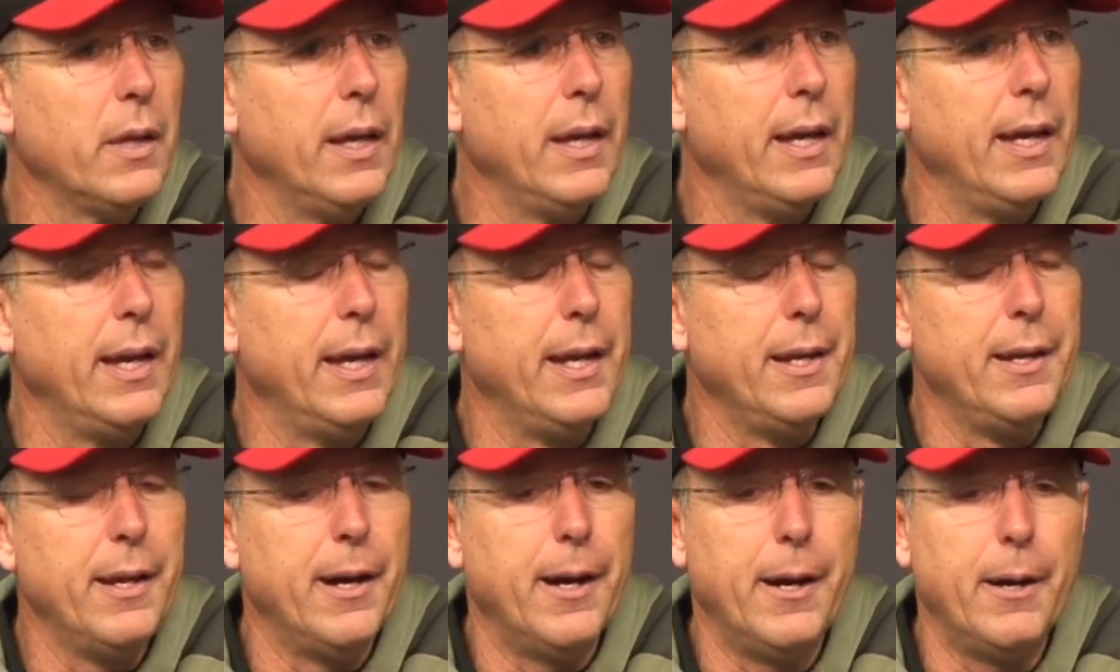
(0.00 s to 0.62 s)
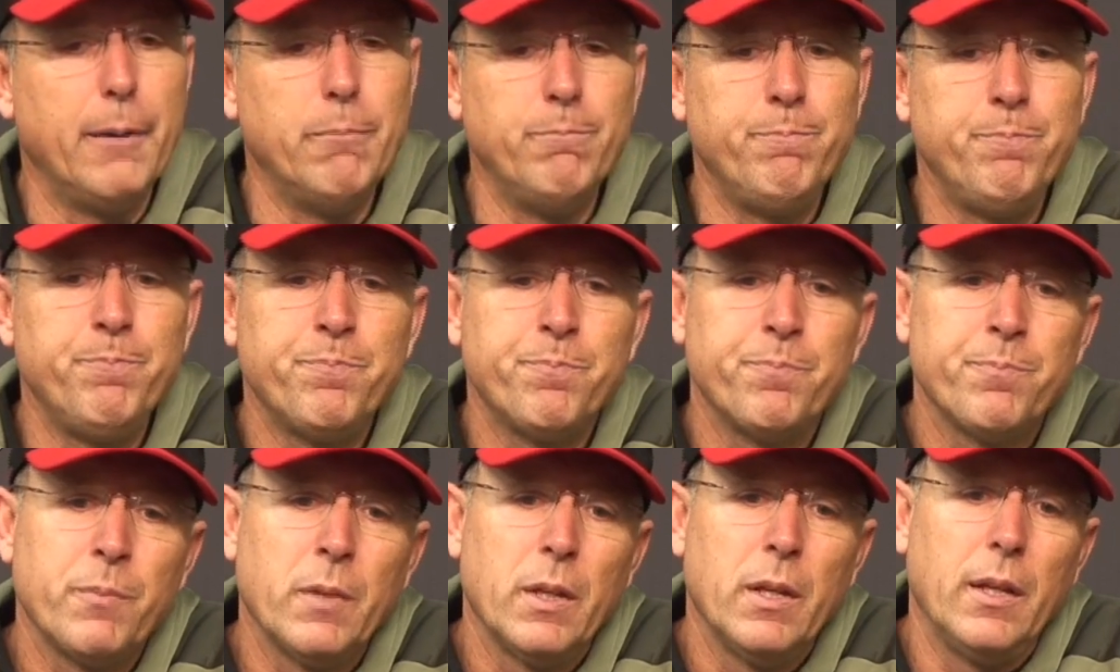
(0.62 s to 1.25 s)
And,
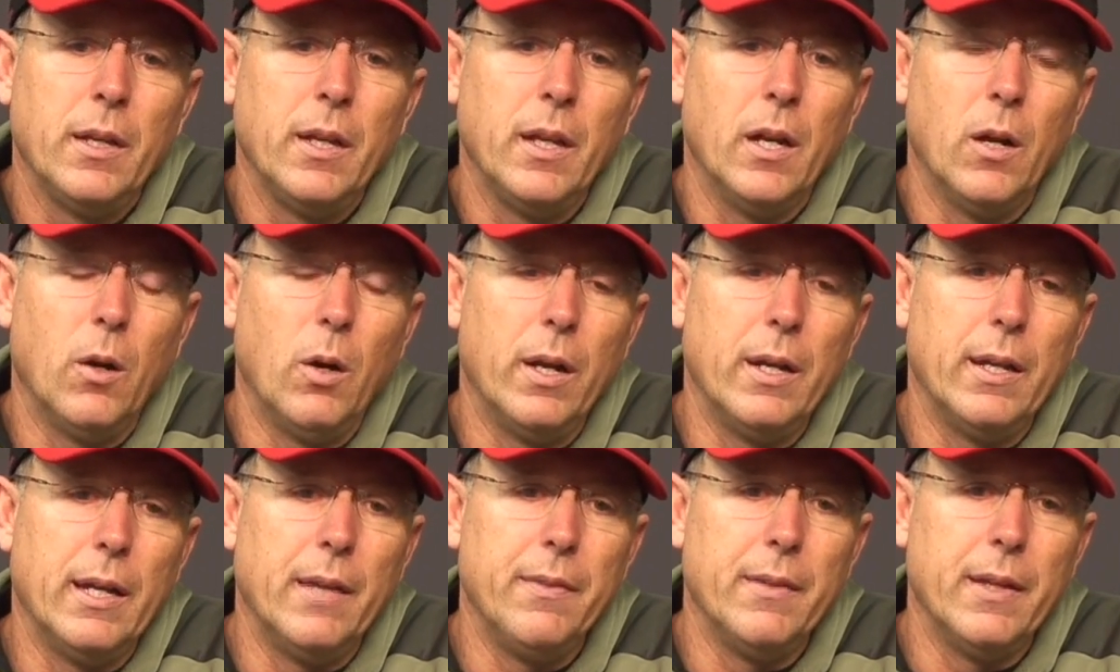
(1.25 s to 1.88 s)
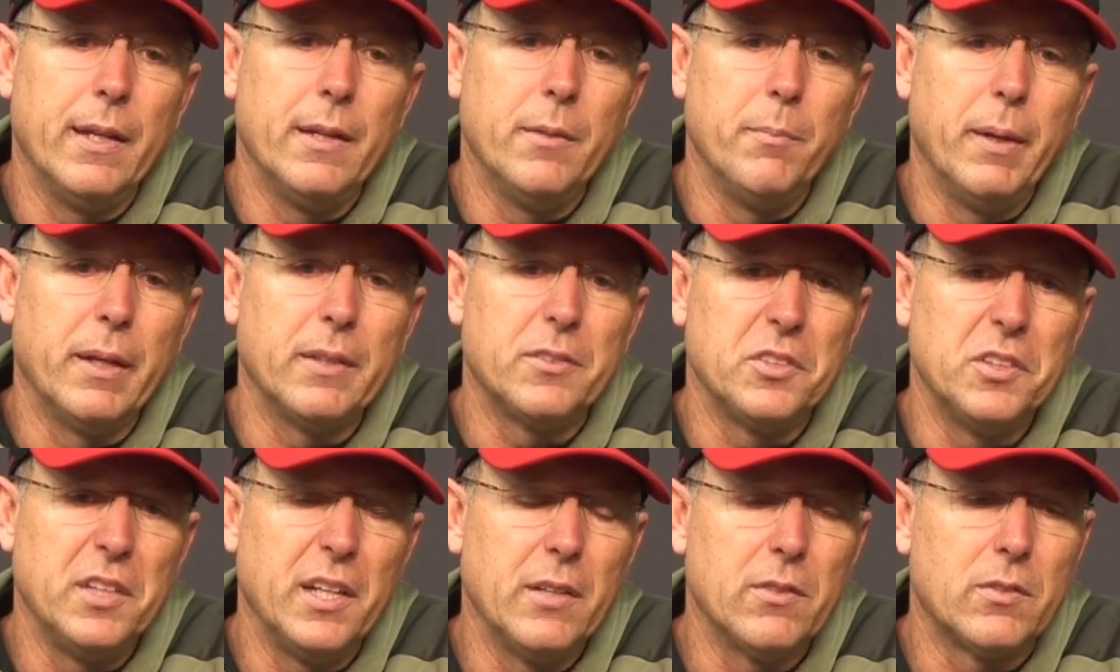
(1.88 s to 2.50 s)
you know, and then
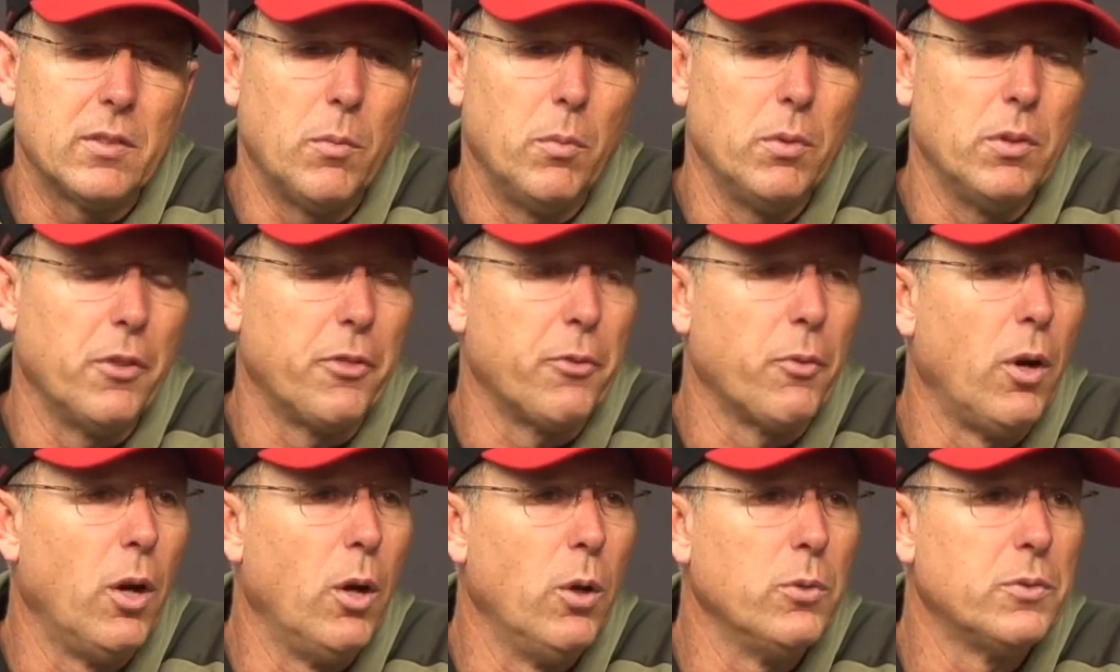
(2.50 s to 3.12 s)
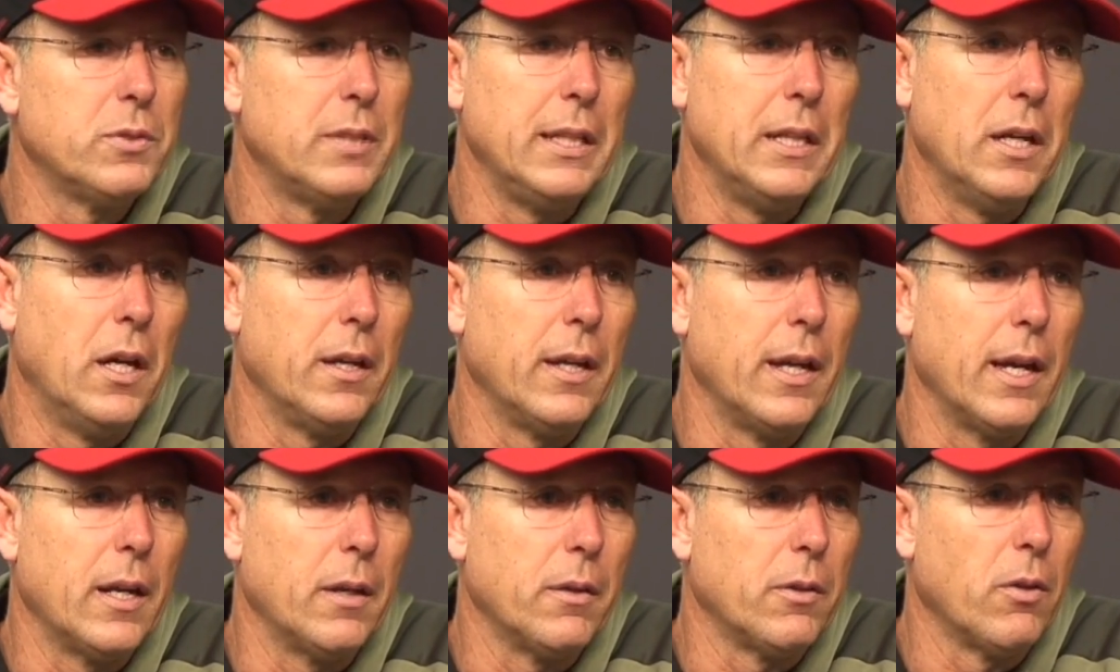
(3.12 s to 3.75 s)
mixing in some of the throws. T.
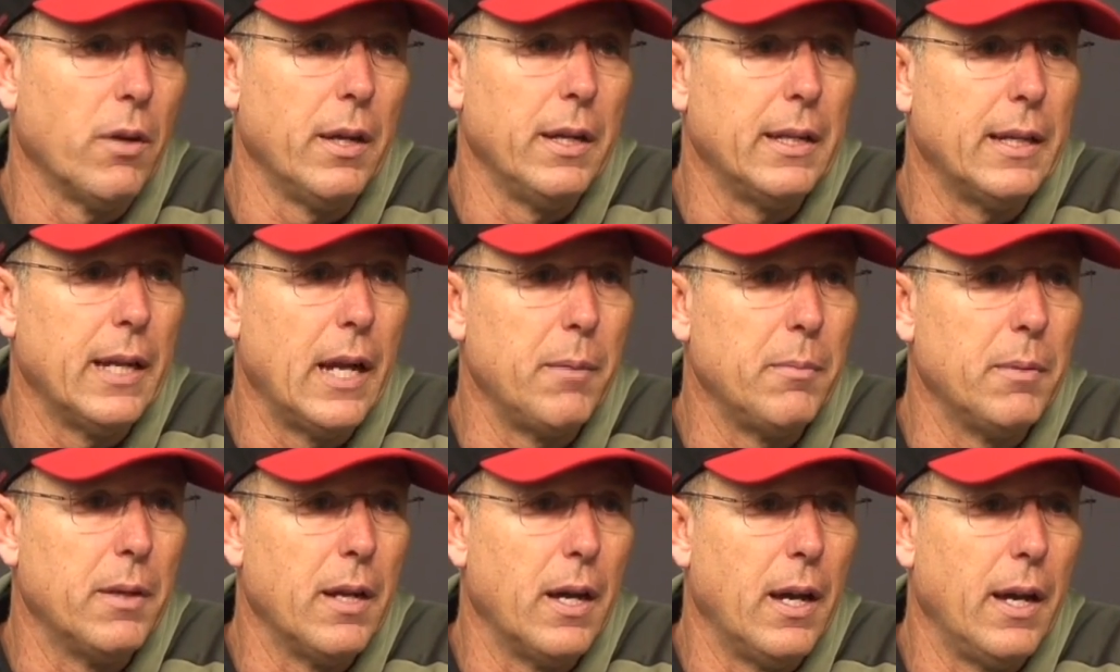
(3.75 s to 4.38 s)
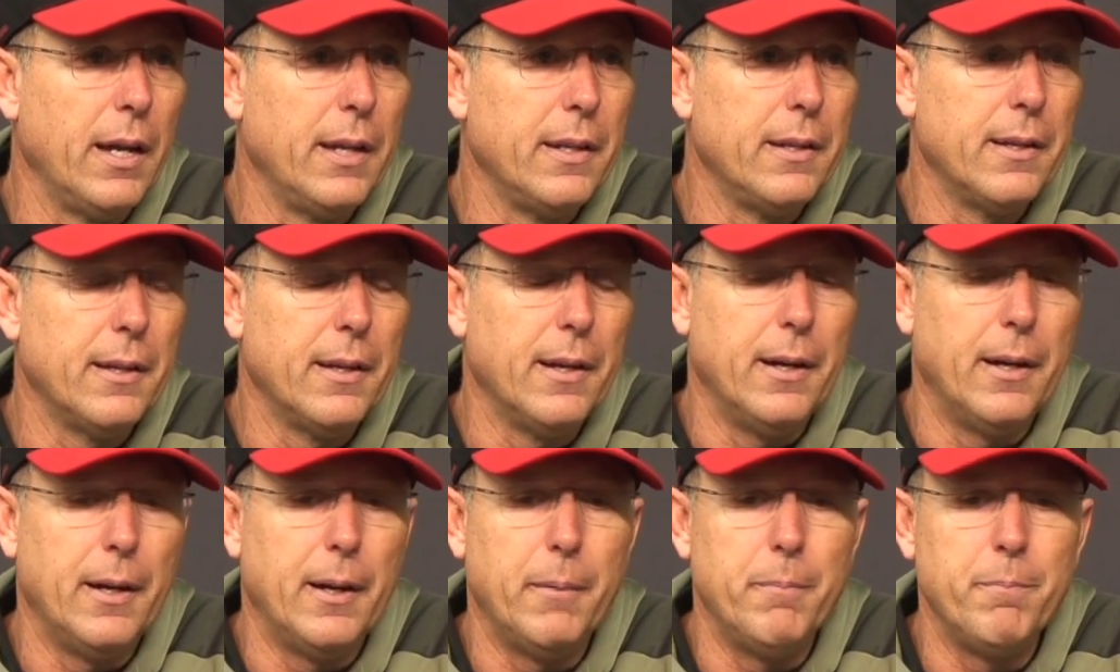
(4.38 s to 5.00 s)
Huddy had a great game tonight.
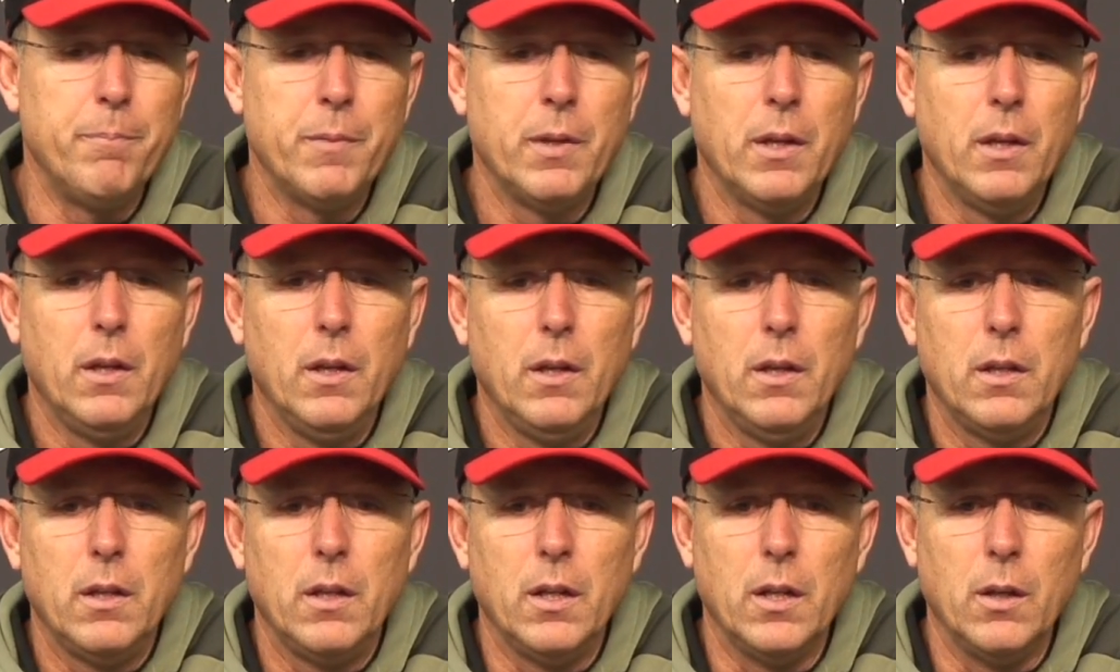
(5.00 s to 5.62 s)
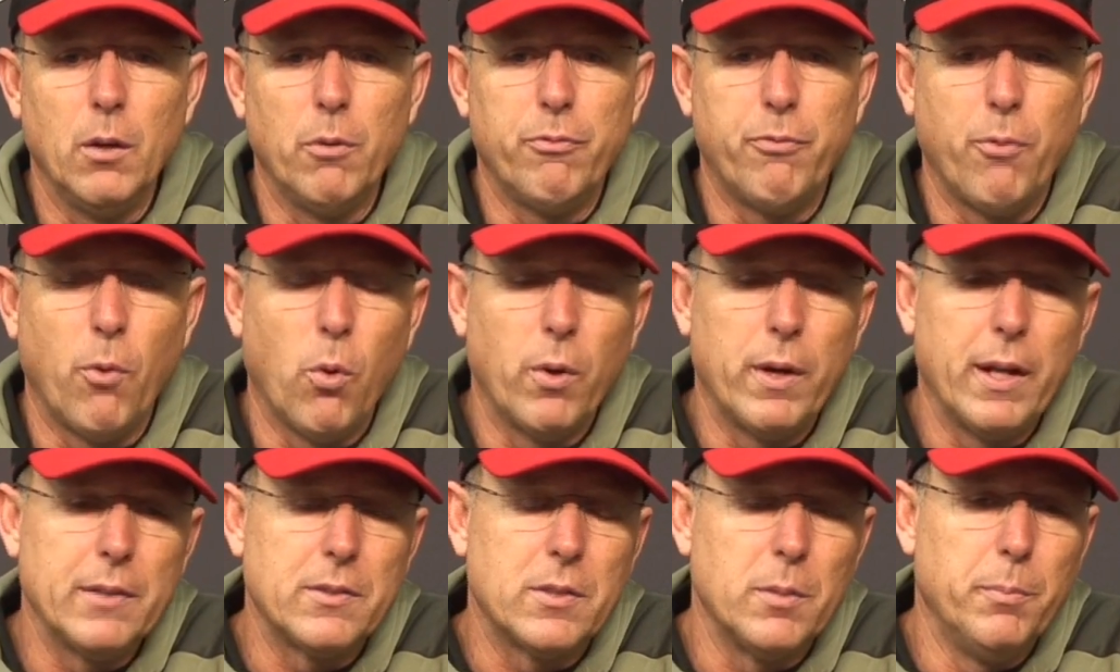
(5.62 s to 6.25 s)
You know,
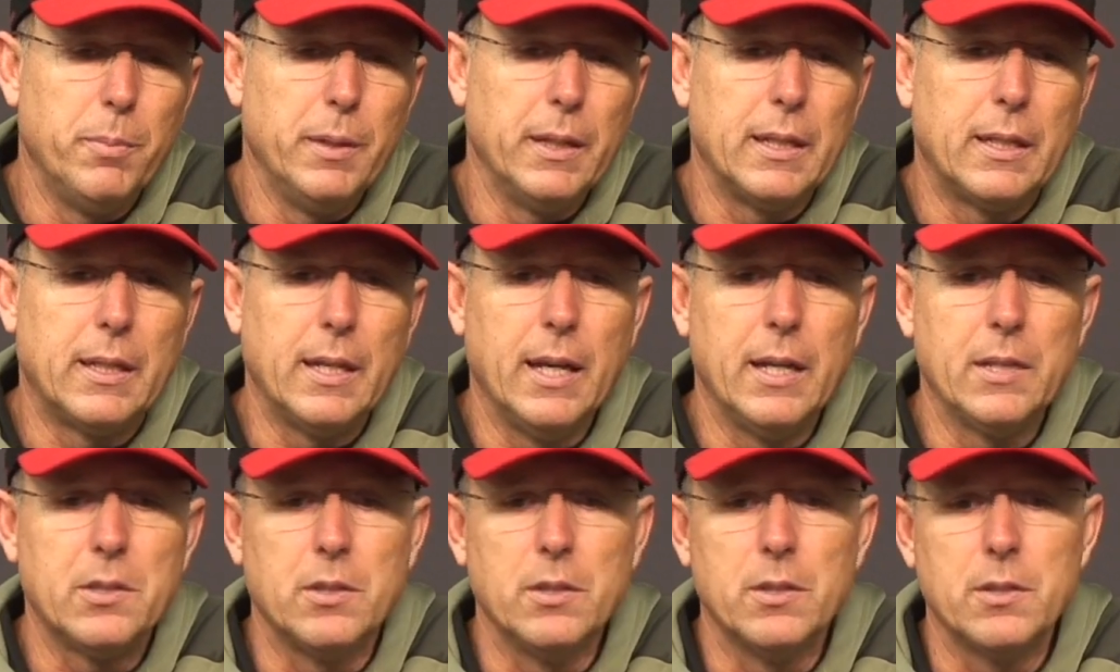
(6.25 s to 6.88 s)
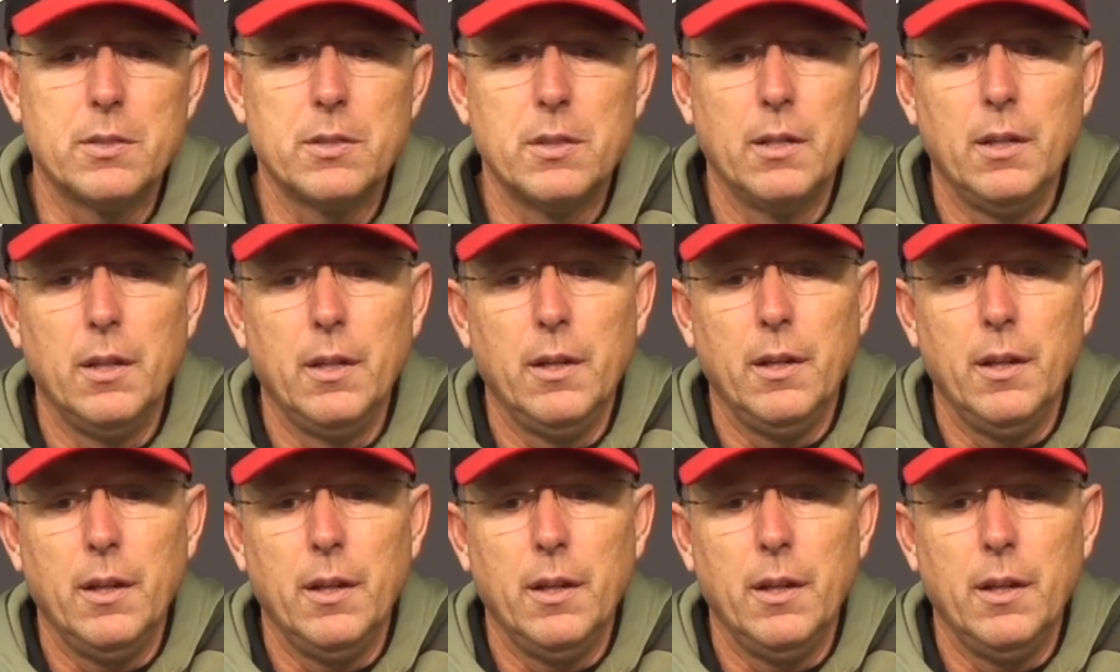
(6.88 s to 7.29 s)
Ford had some big catches.